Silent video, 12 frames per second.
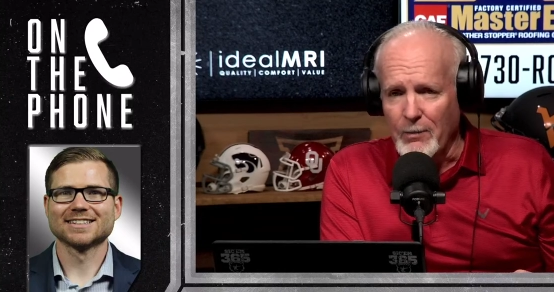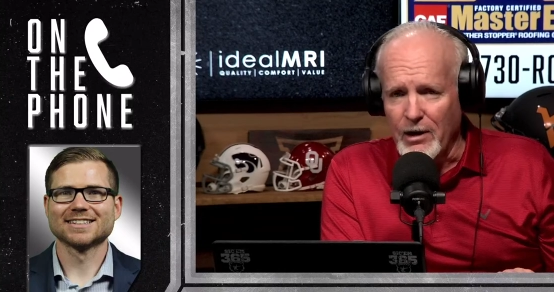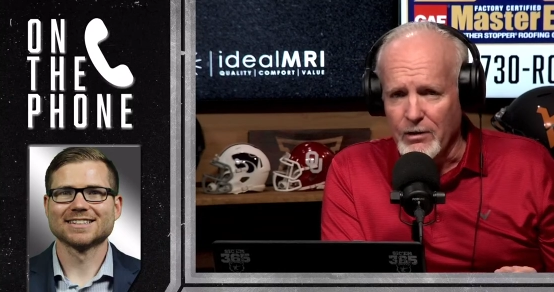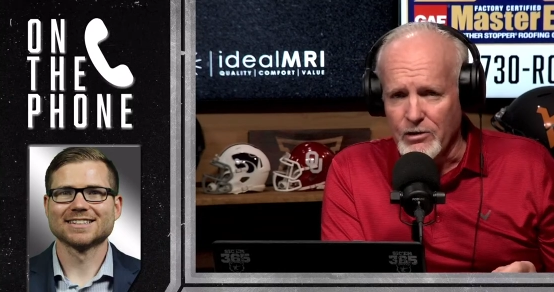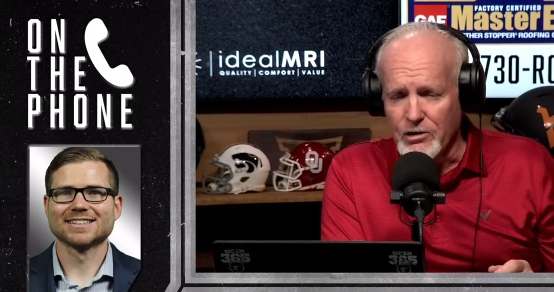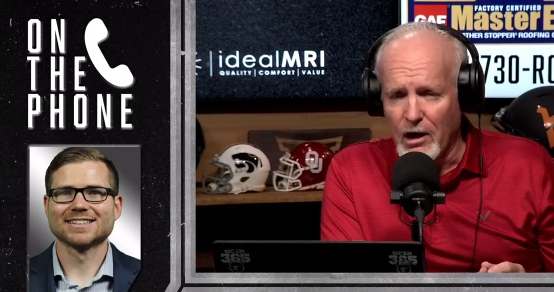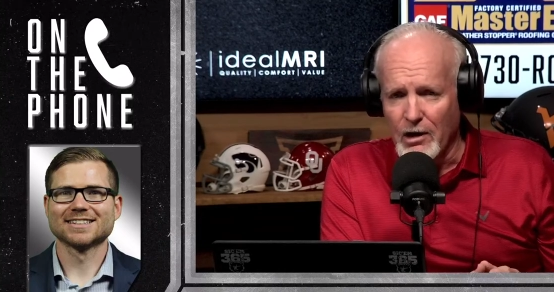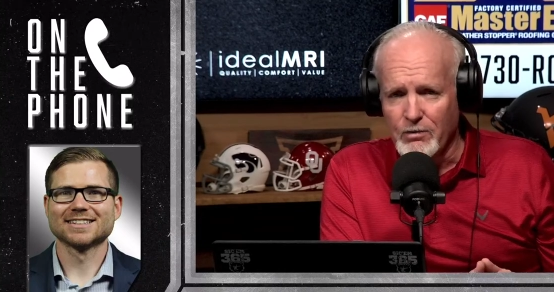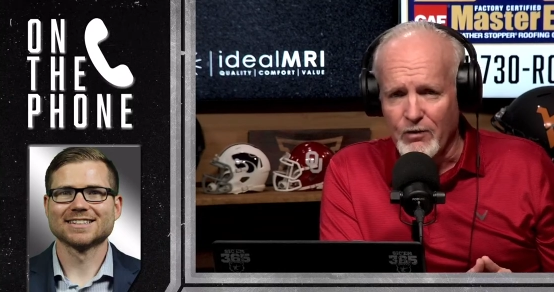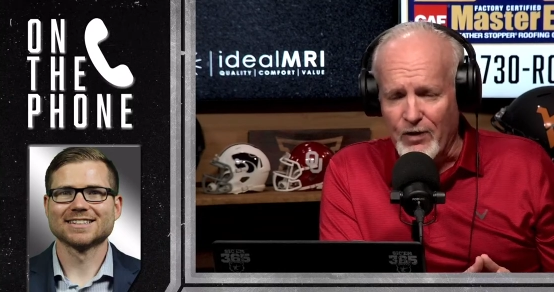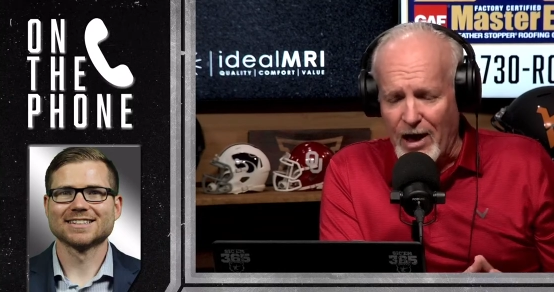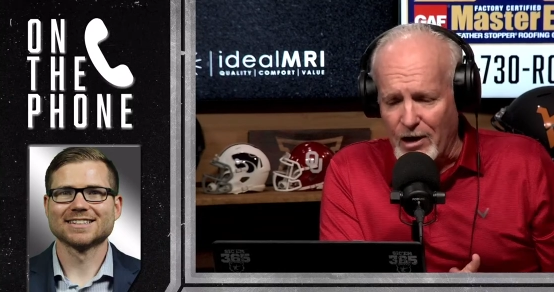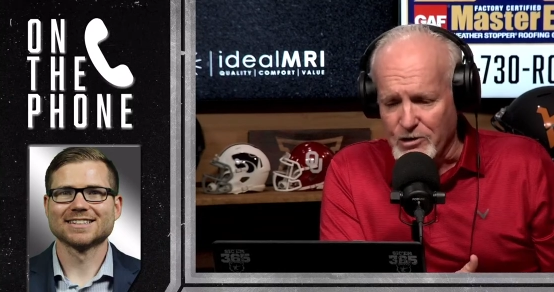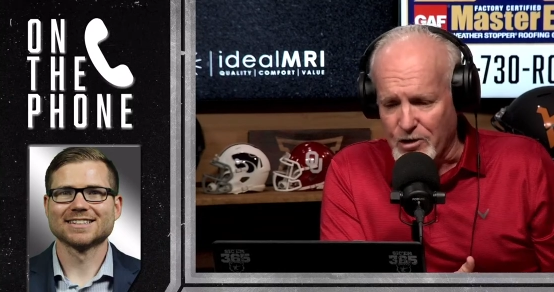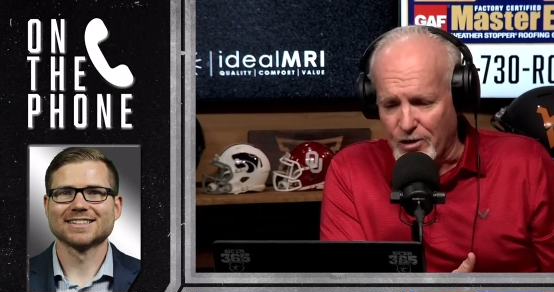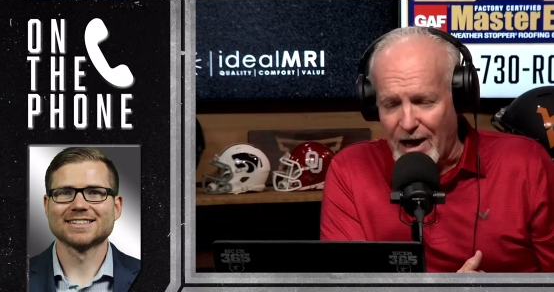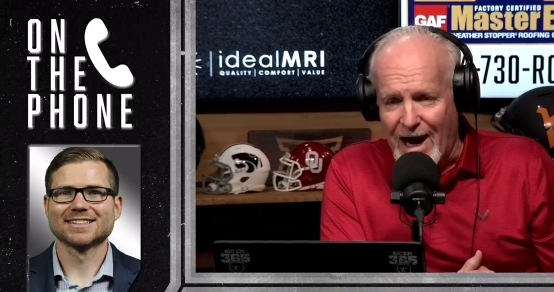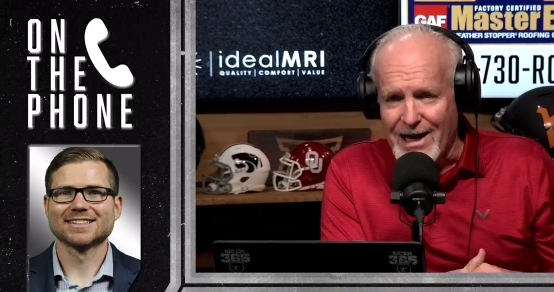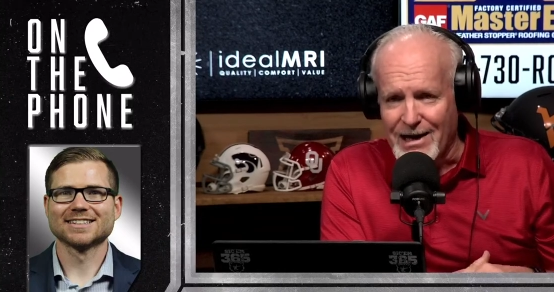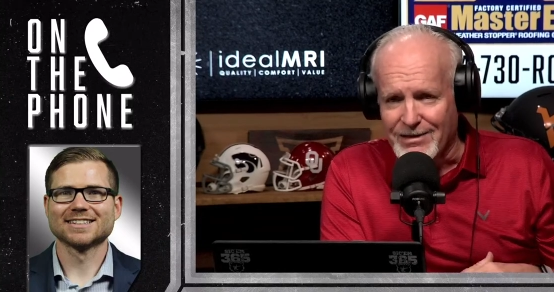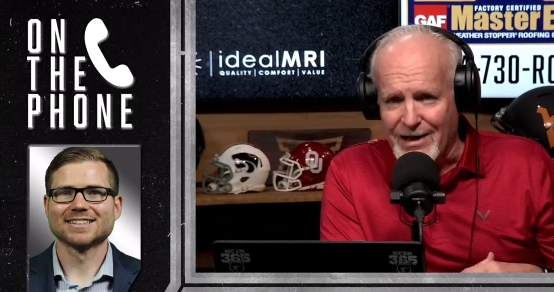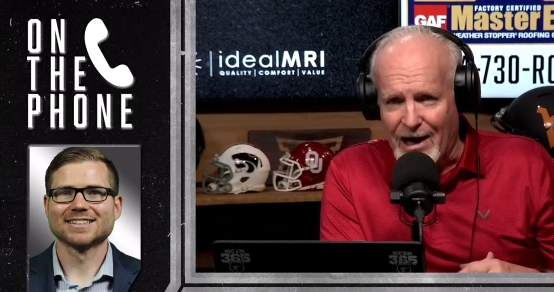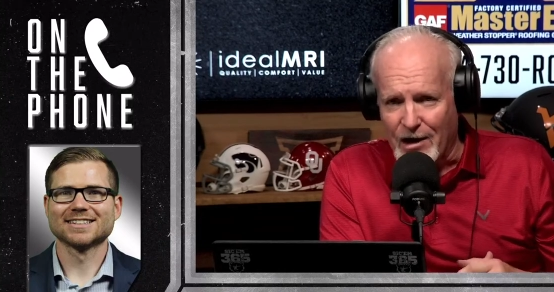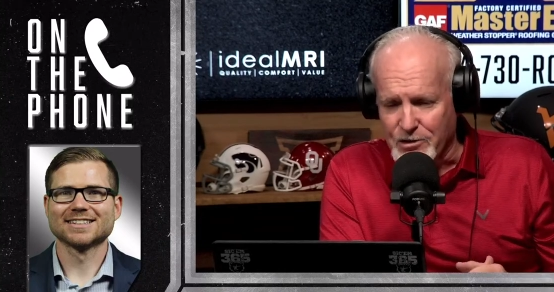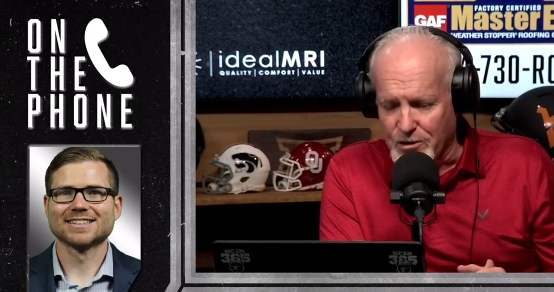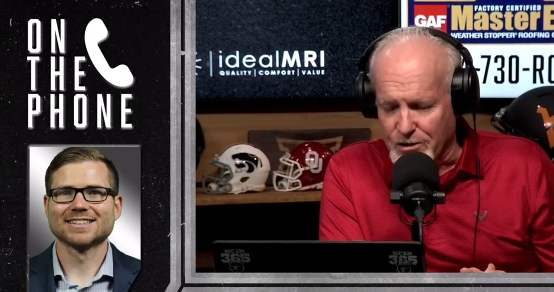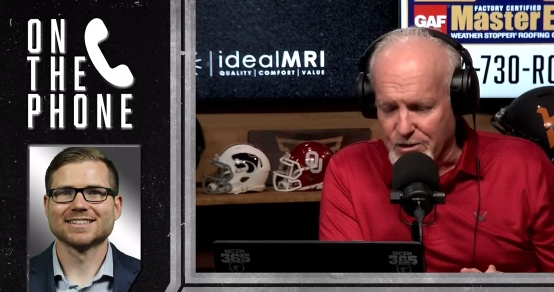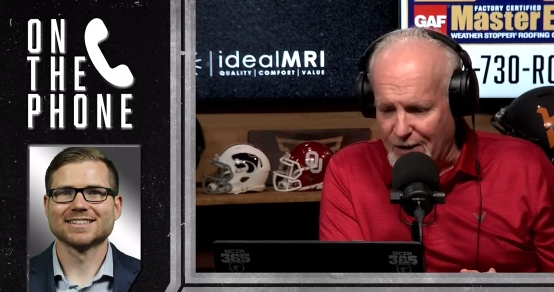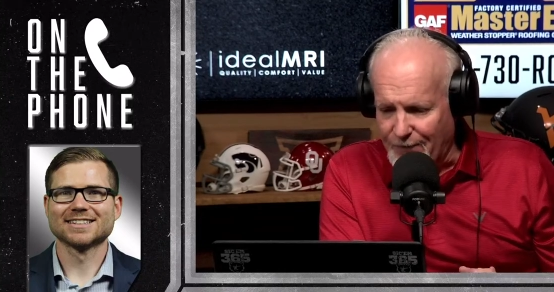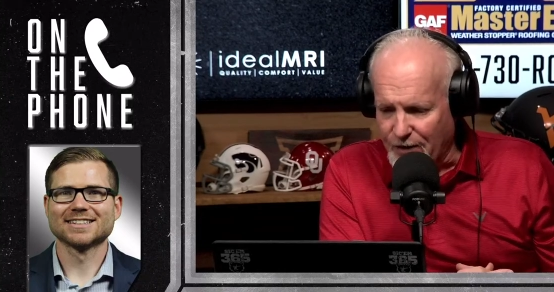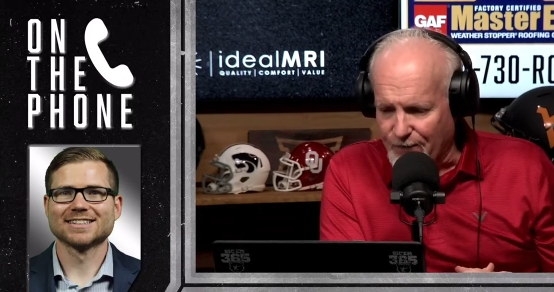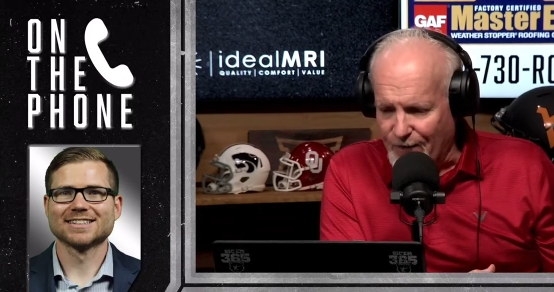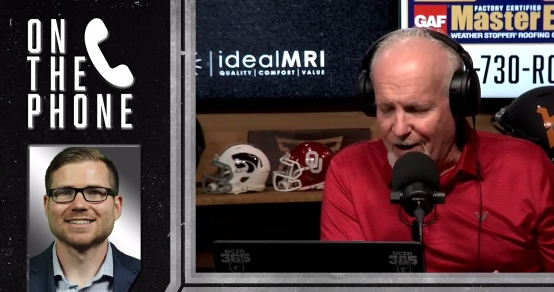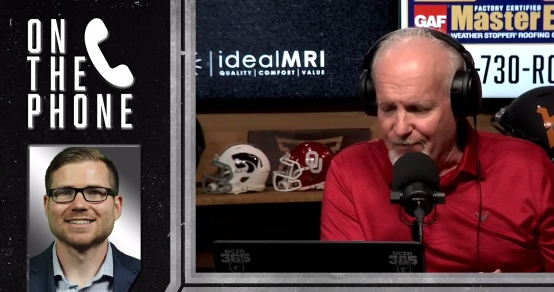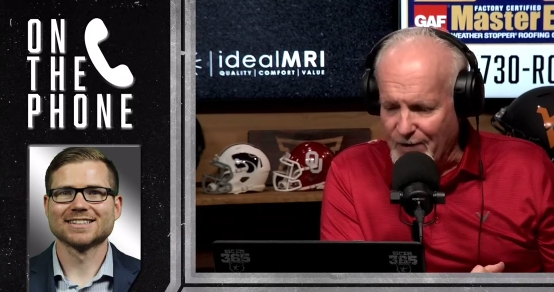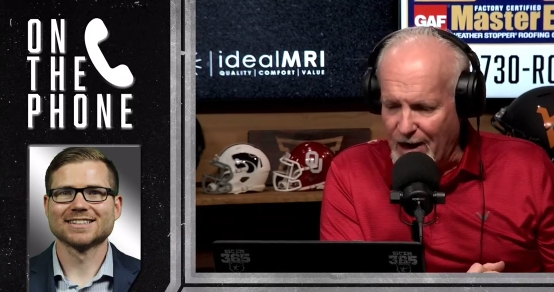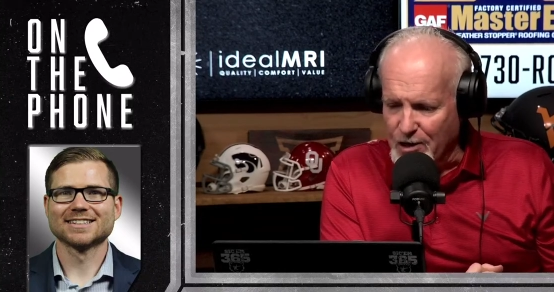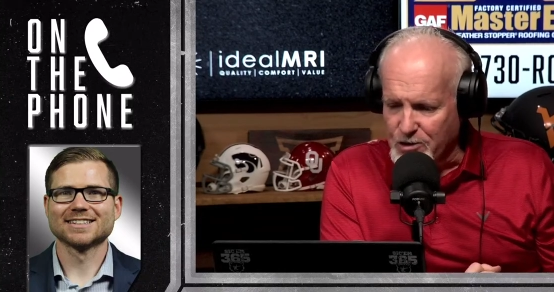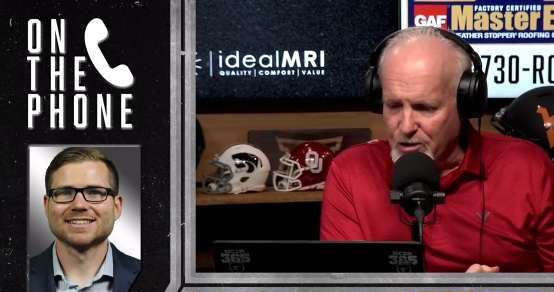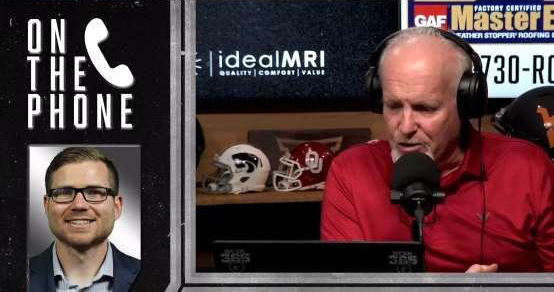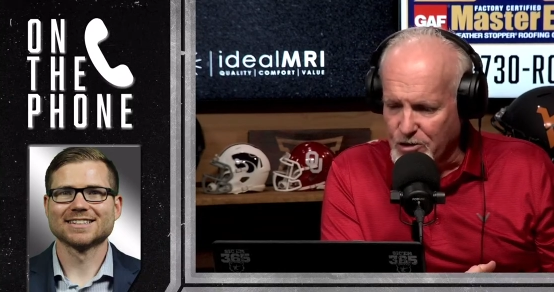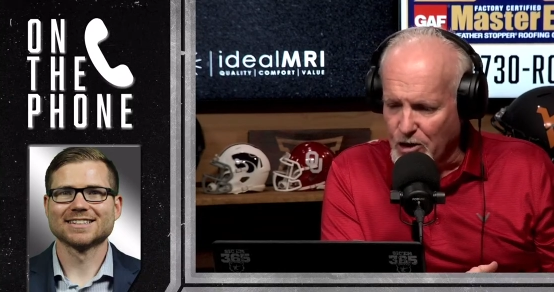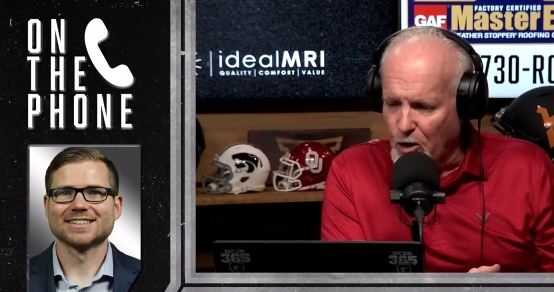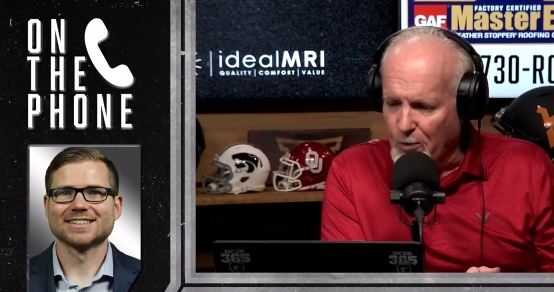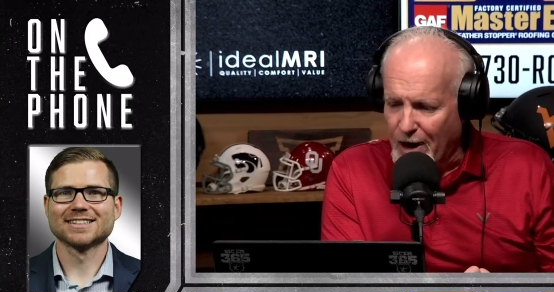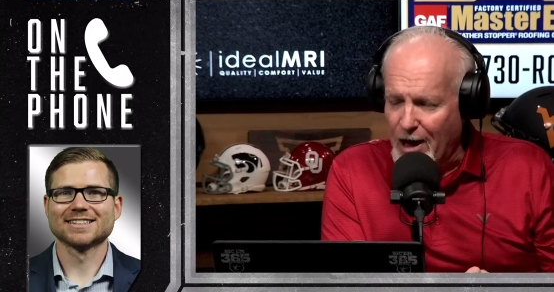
Speaker 1: I mean, there's 100,000 or 90,000 or 75,000 or so.